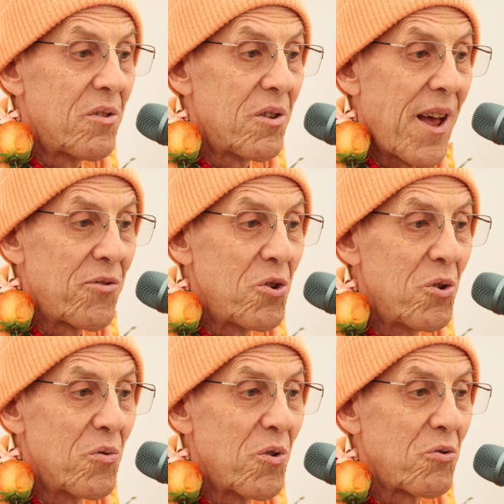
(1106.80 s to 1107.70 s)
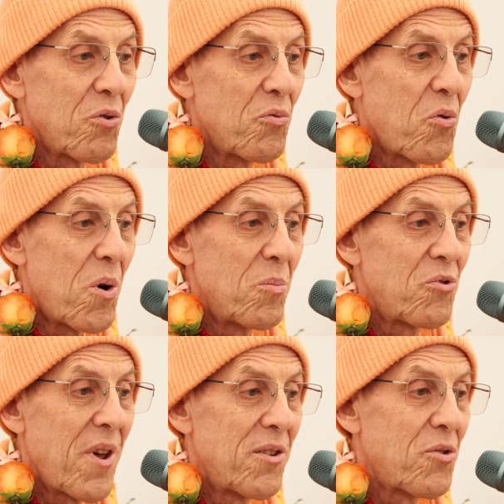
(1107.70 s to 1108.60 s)
as the universal form
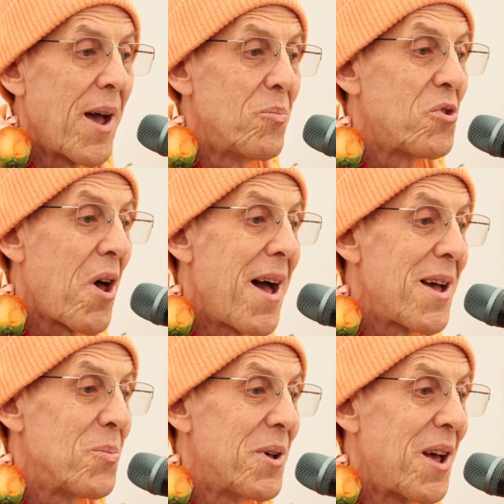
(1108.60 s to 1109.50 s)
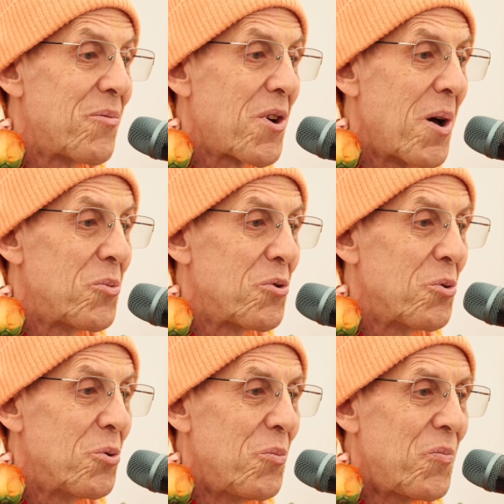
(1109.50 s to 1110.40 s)
says, I'm time and I've come
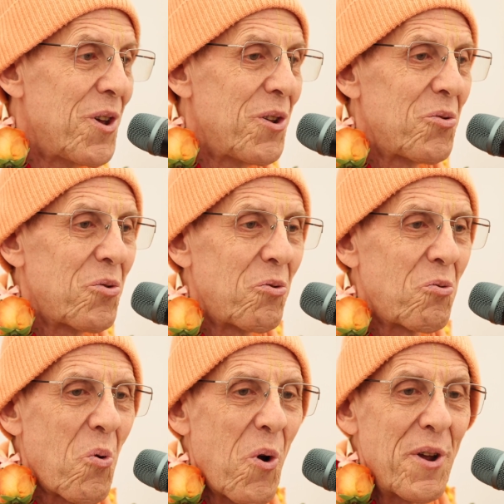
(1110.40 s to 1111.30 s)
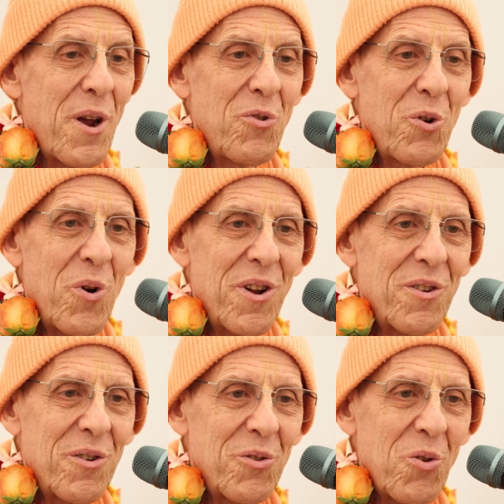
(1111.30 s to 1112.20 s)
to destroy everyone.
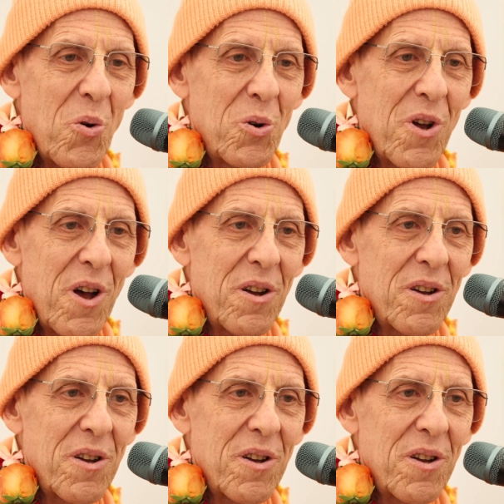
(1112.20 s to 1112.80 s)
Loka